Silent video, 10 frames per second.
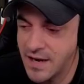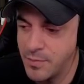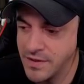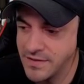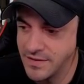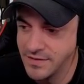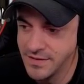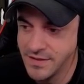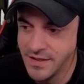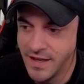a big deal.
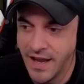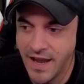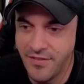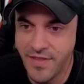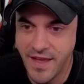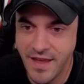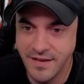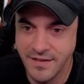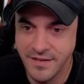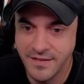And
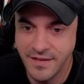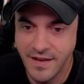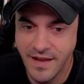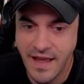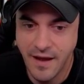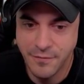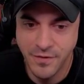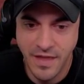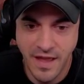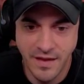then after
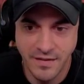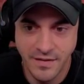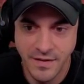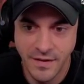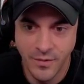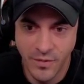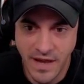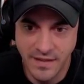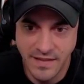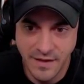that, when
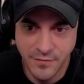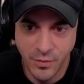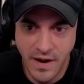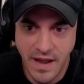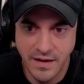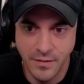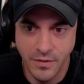I left where I had to